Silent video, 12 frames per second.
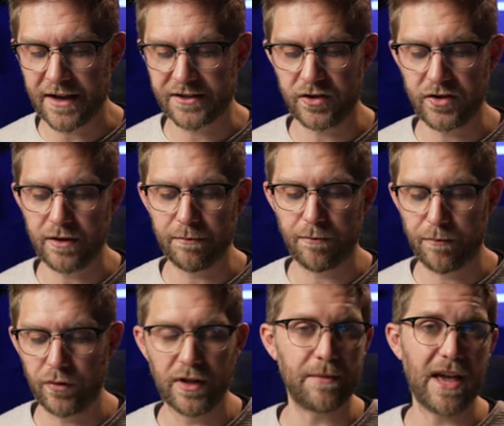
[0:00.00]
So you can
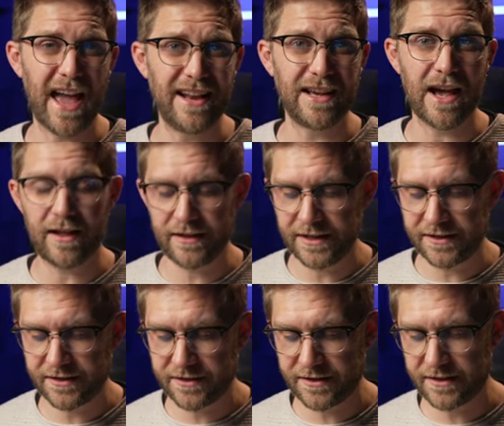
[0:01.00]
pull up your A D R
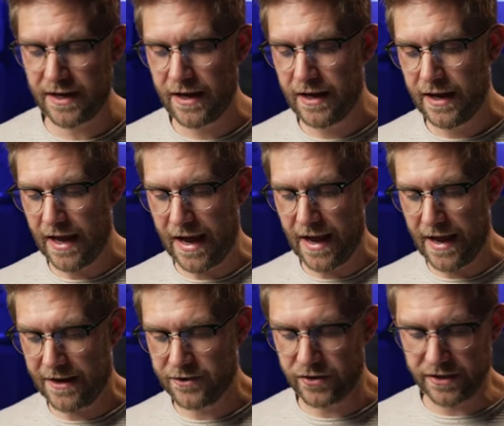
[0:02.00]
lists, Uh,
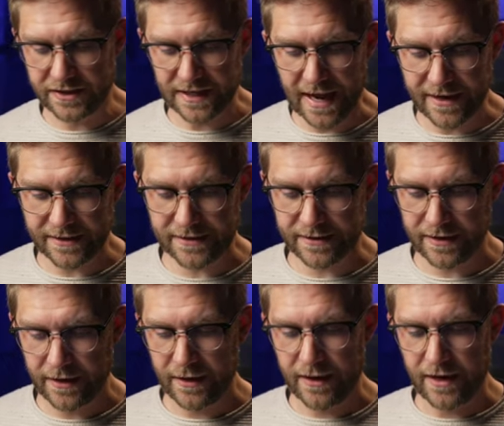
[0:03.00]
and do your takes
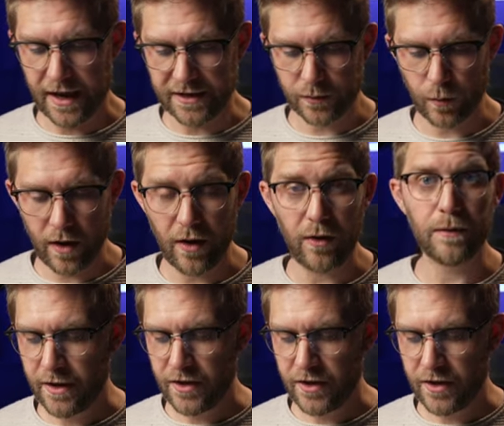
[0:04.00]
as well.